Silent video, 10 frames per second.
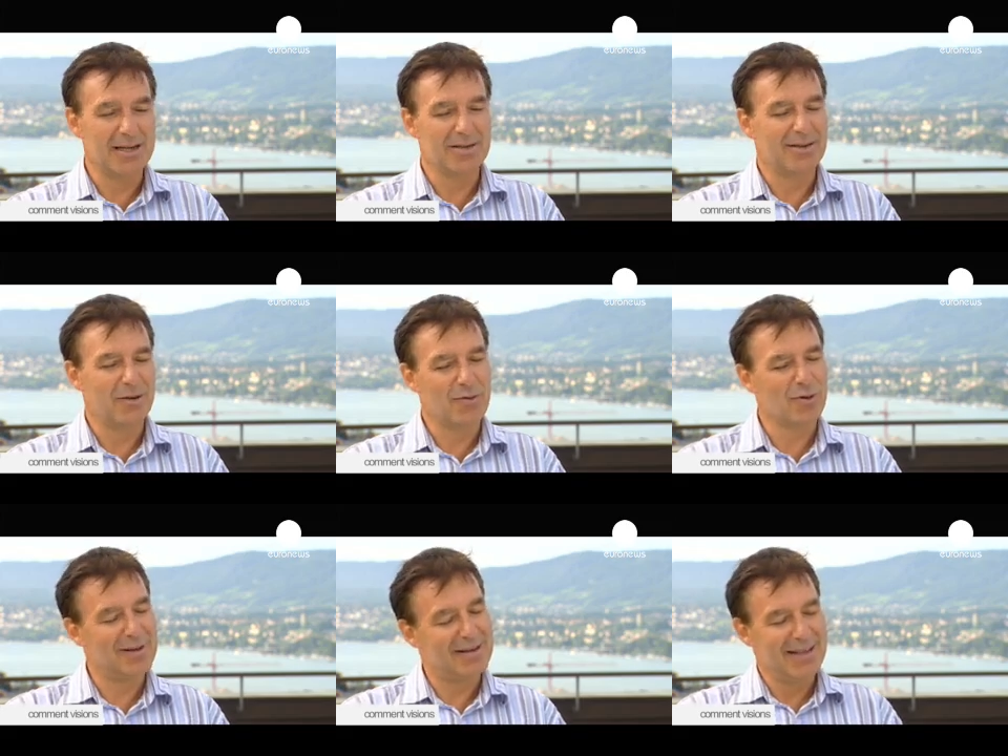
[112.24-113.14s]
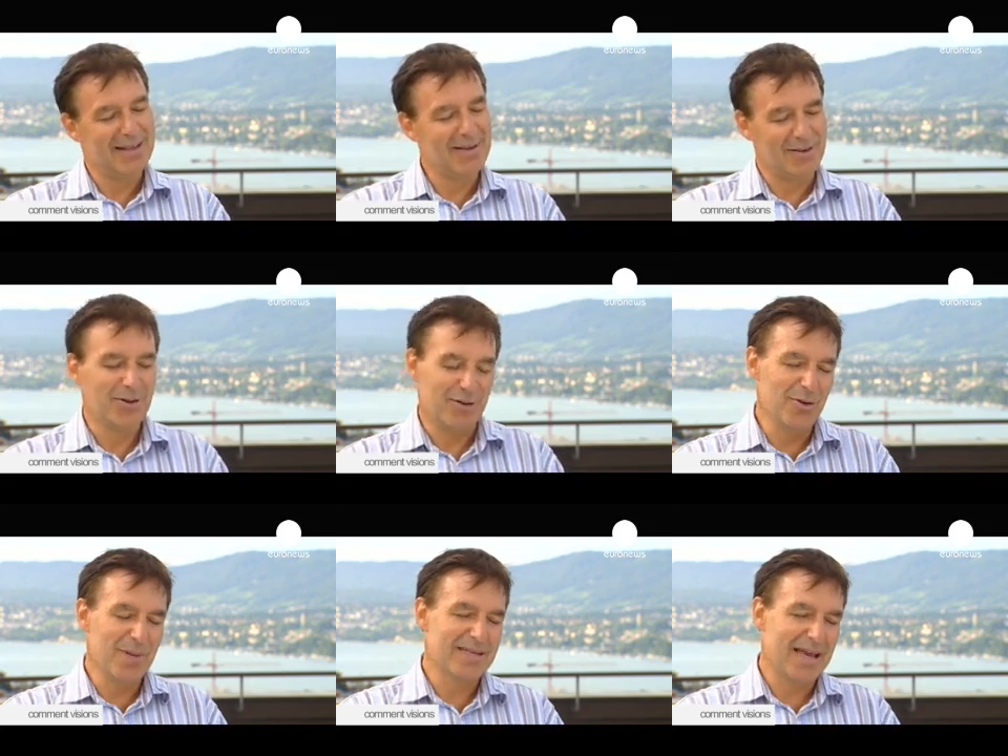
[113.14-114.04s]
And of course,
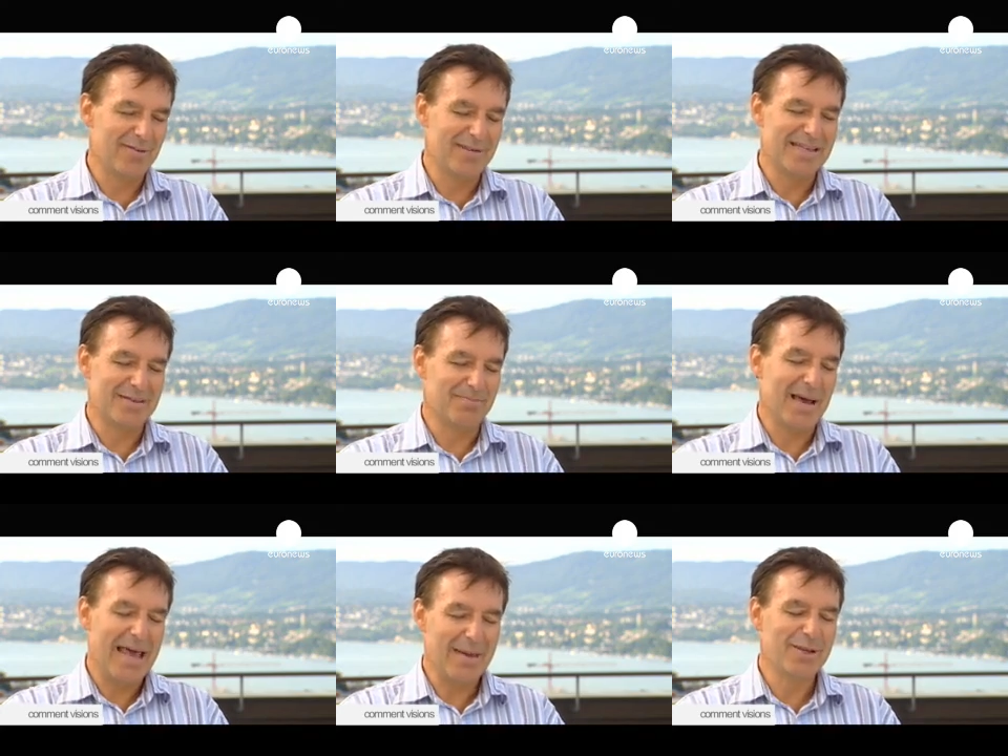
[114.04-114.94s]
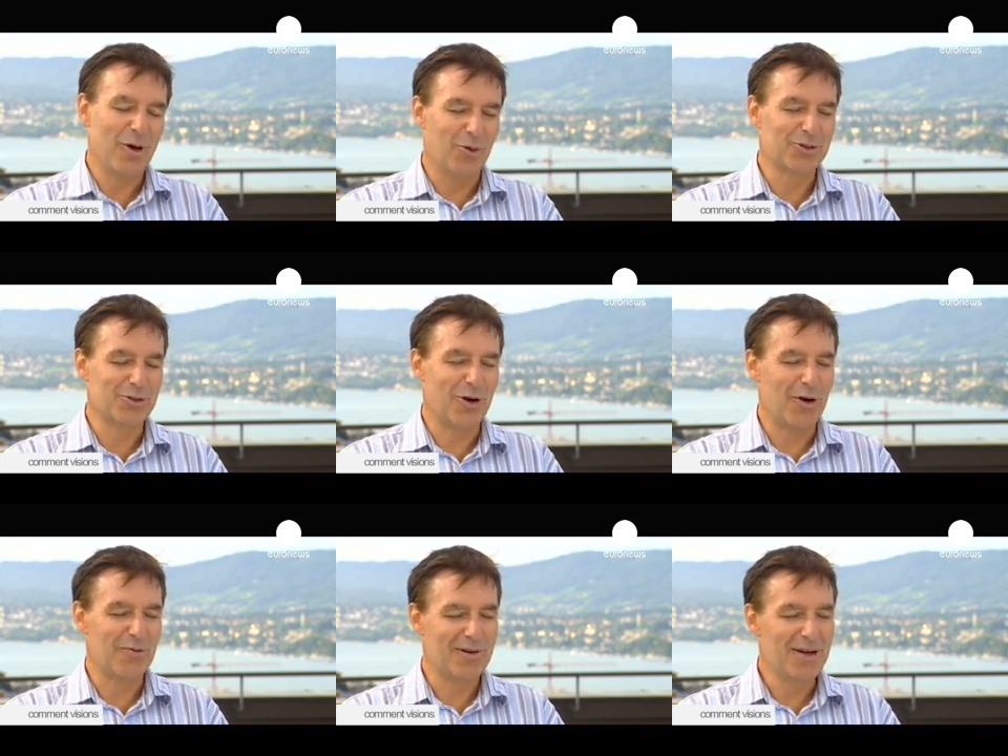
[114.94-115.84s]
humans have this bad habit also
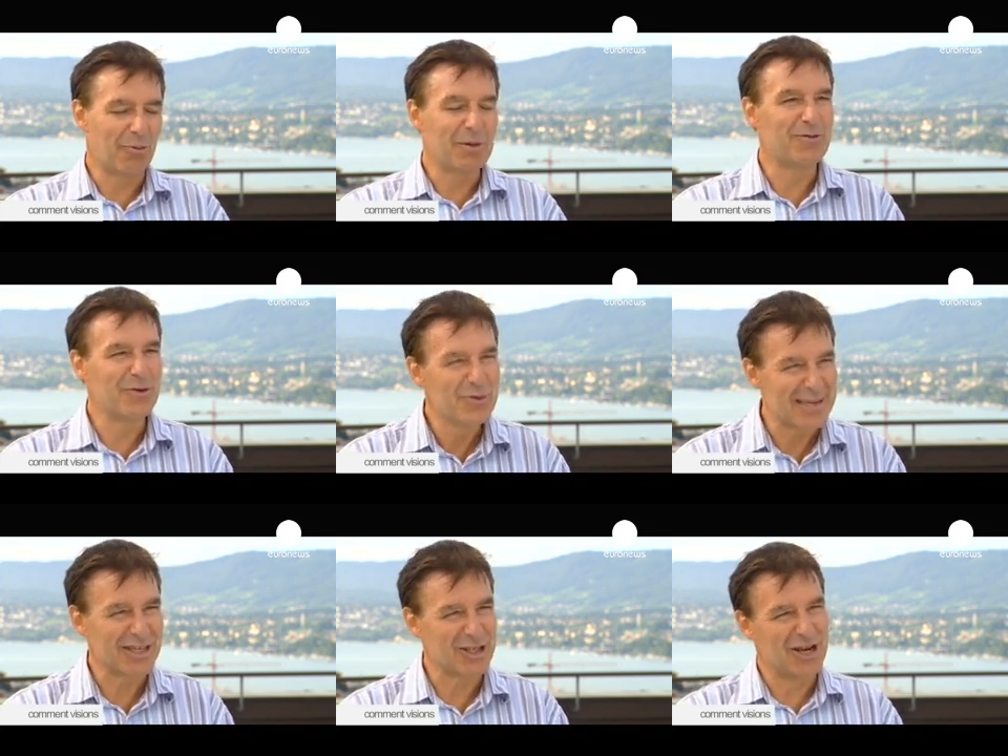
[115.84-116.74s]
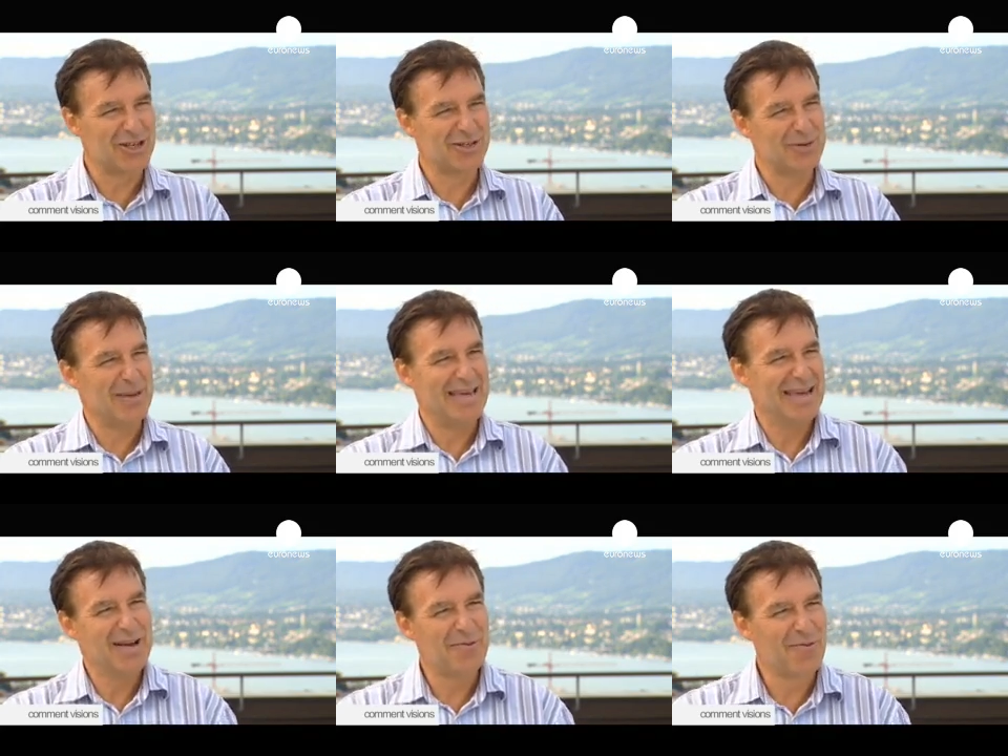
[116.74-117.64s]
of refusing change, to be
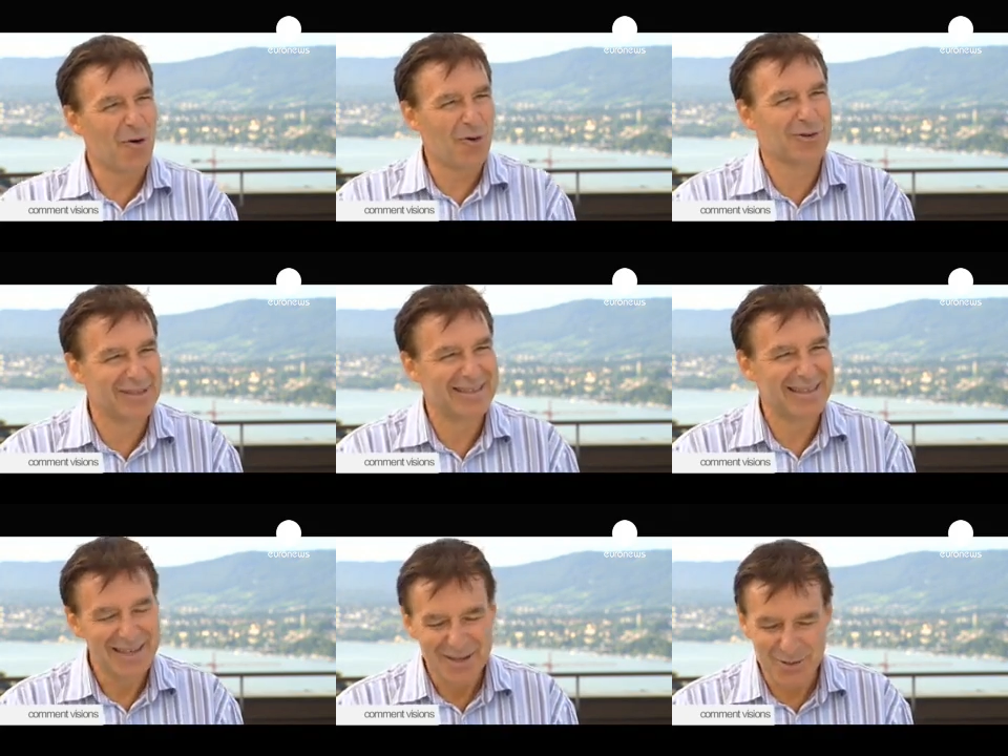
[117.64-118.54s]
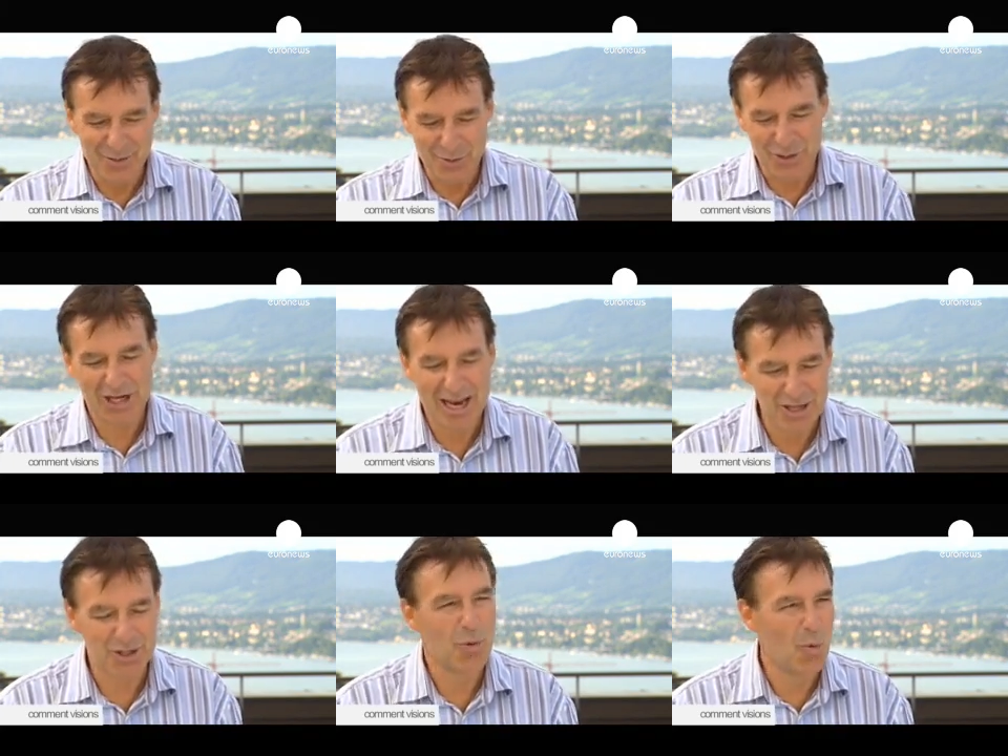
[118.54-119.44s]
forced to
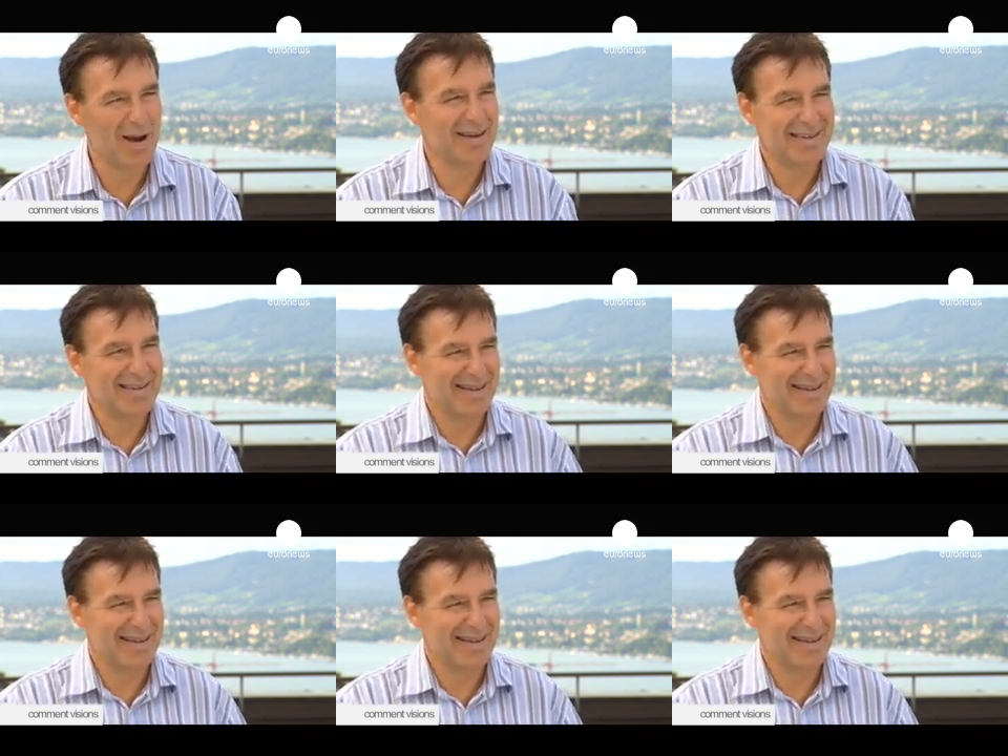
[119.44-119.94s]
change when,